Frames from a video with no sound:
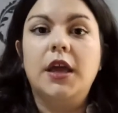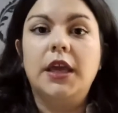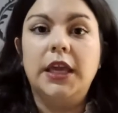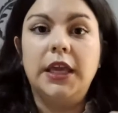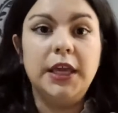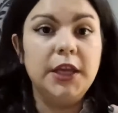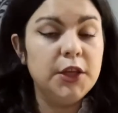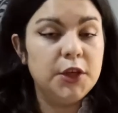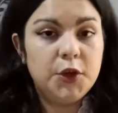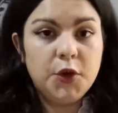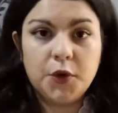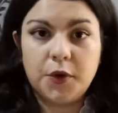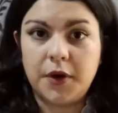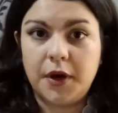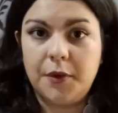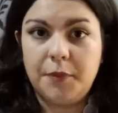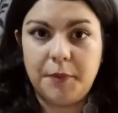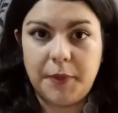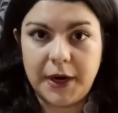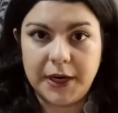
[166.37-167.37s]
in your
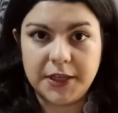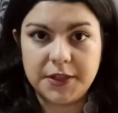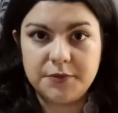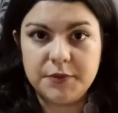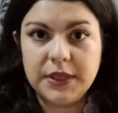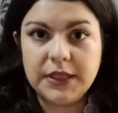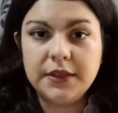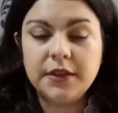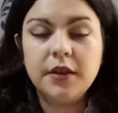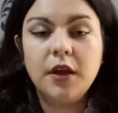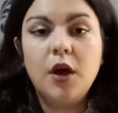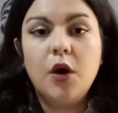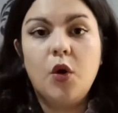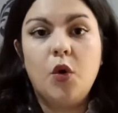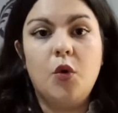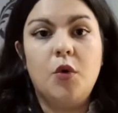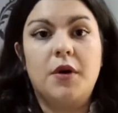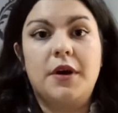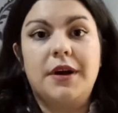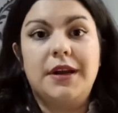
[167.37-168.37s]
apartment,
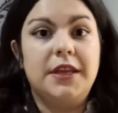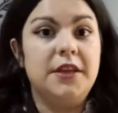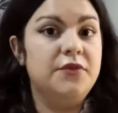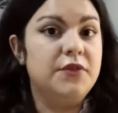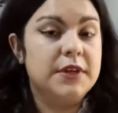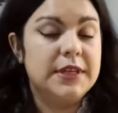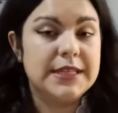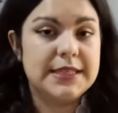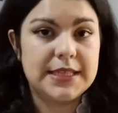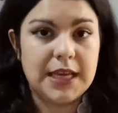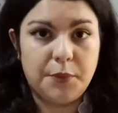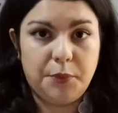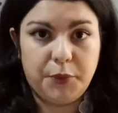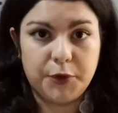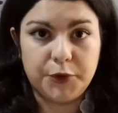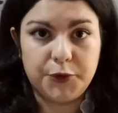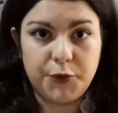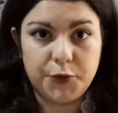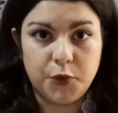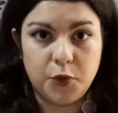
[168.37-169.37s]
or even a
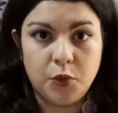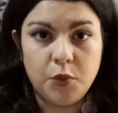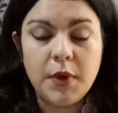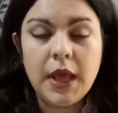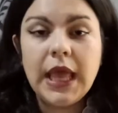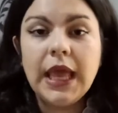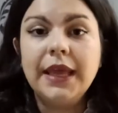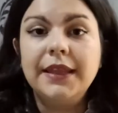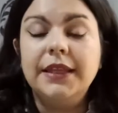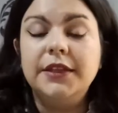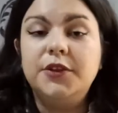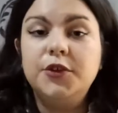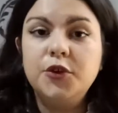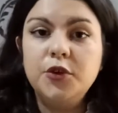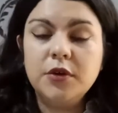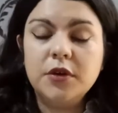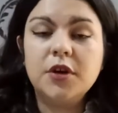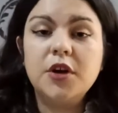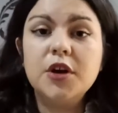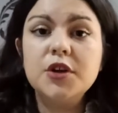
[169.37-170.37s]
separate room that
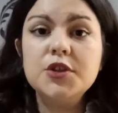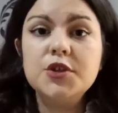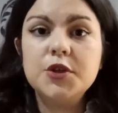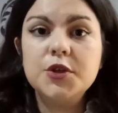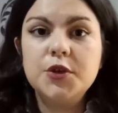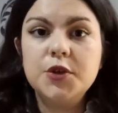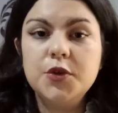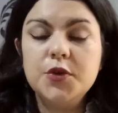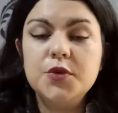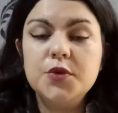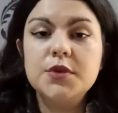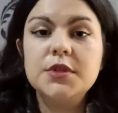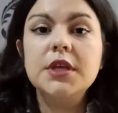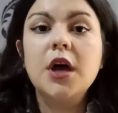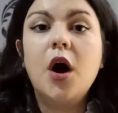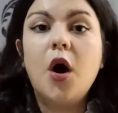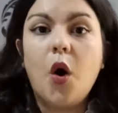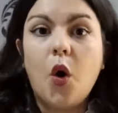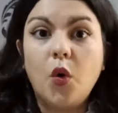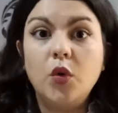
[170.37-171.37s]
you're going to use
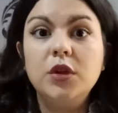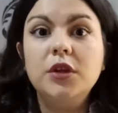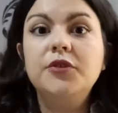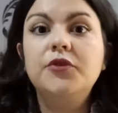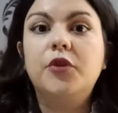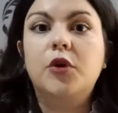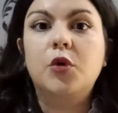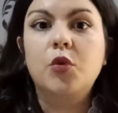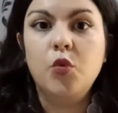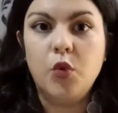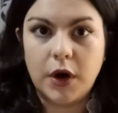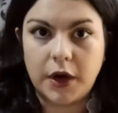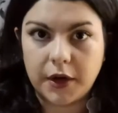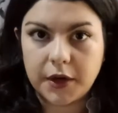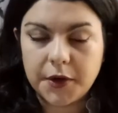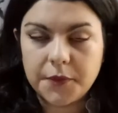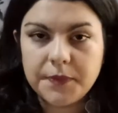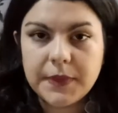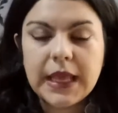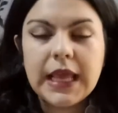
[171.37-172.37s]
only for work.
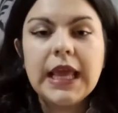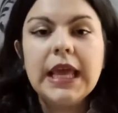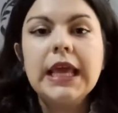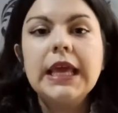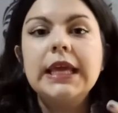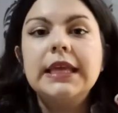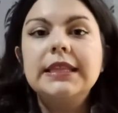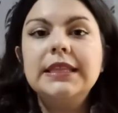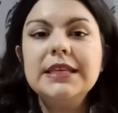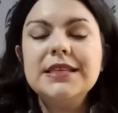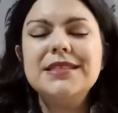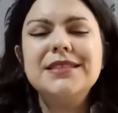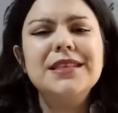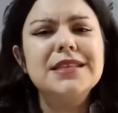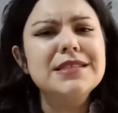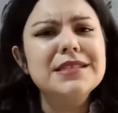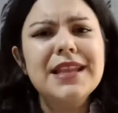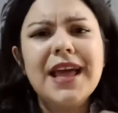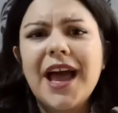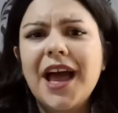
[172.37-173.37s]
This
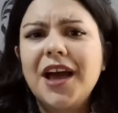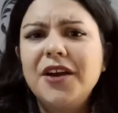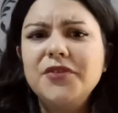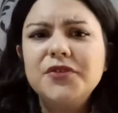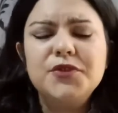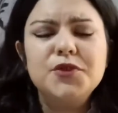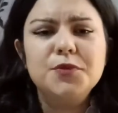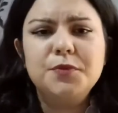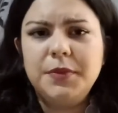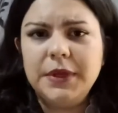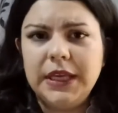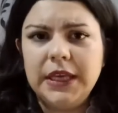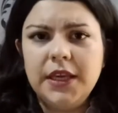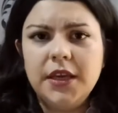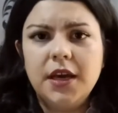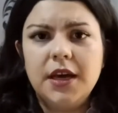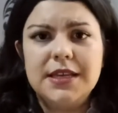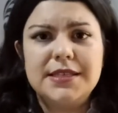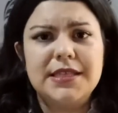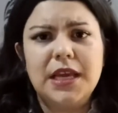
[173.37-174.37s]
doesn't have to
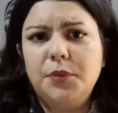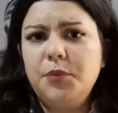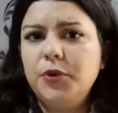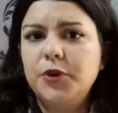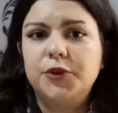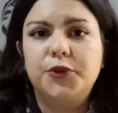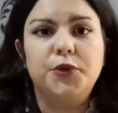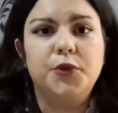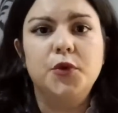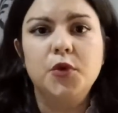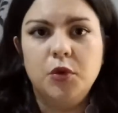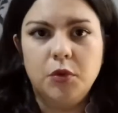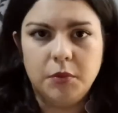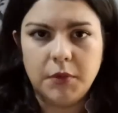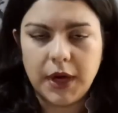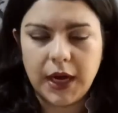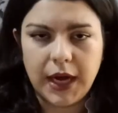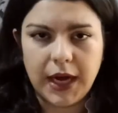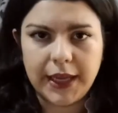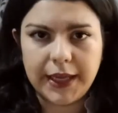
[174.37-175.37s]
be a separate
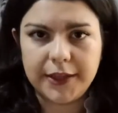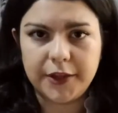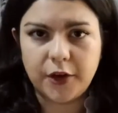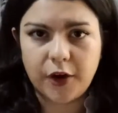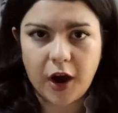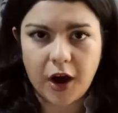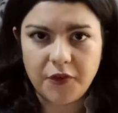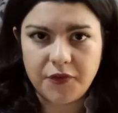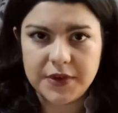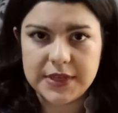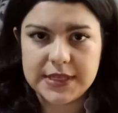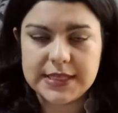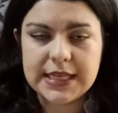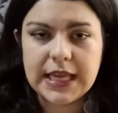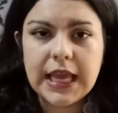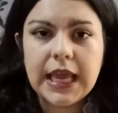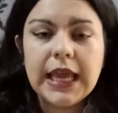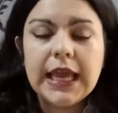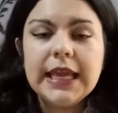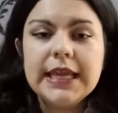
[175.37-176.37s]
room in your office.
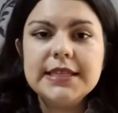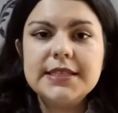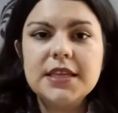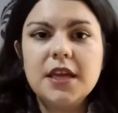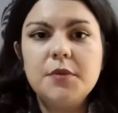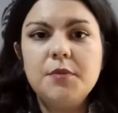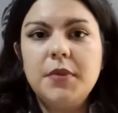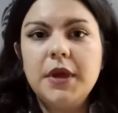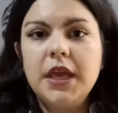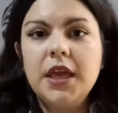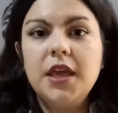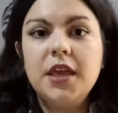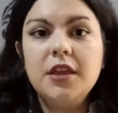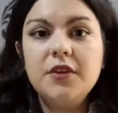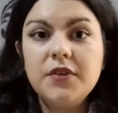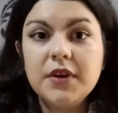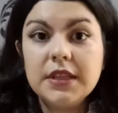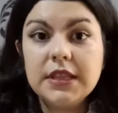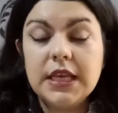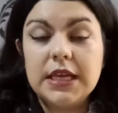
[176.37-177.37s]
It can be
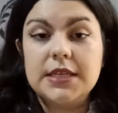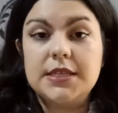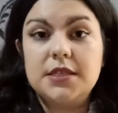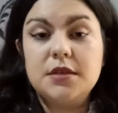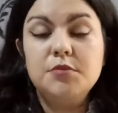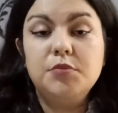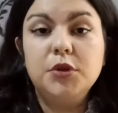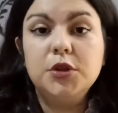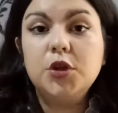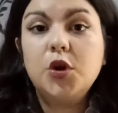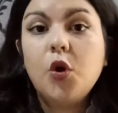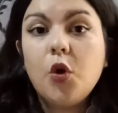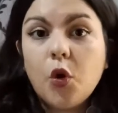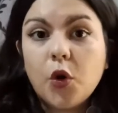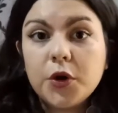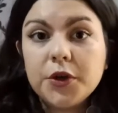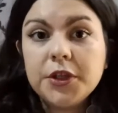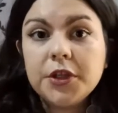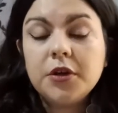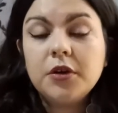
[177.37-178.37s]
even a simple
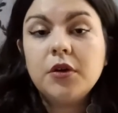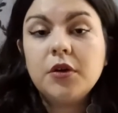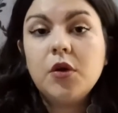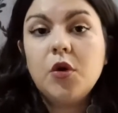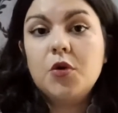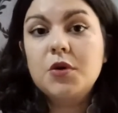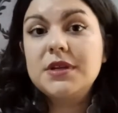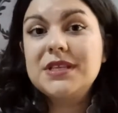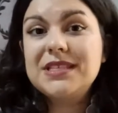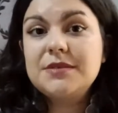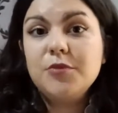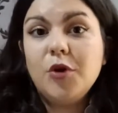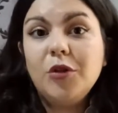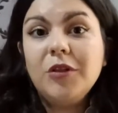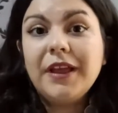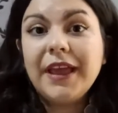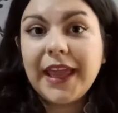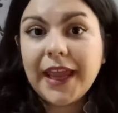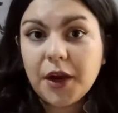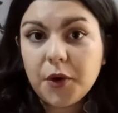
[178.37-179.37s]
corner or a
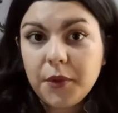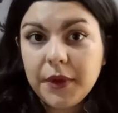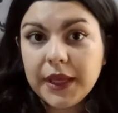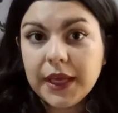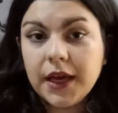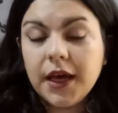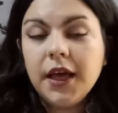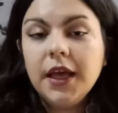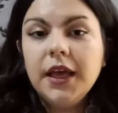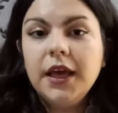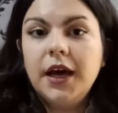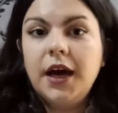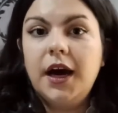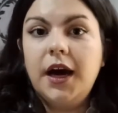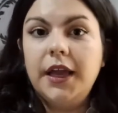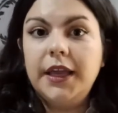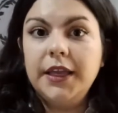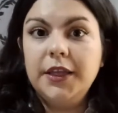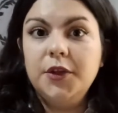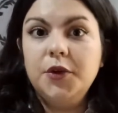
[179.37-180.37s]
small area
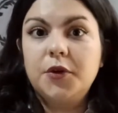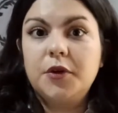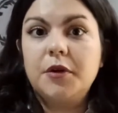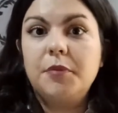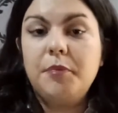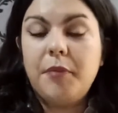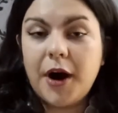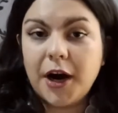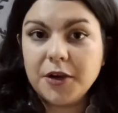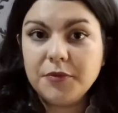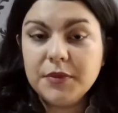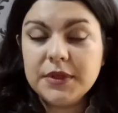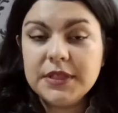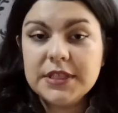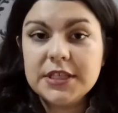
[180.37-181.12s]
in your apartment